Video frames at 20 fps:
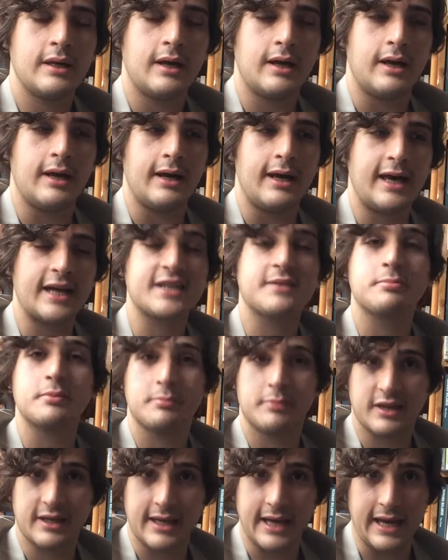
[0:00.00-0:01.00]
uh,
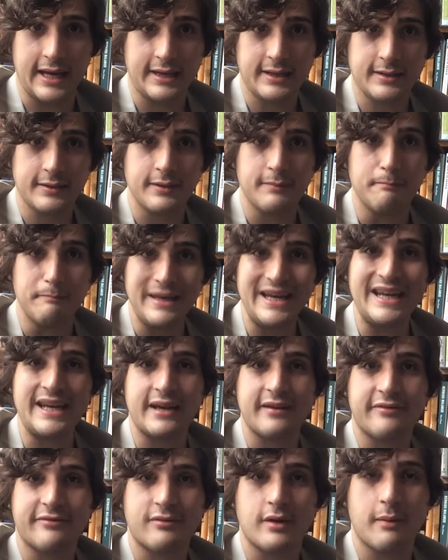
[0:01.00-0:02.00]
explicate
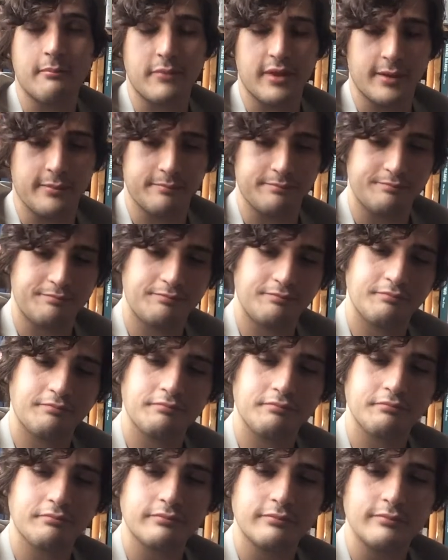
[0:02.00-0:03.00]
meaning from them.
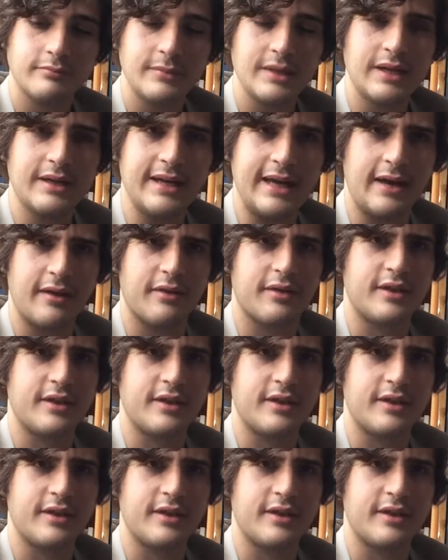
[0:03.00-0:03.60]
Now,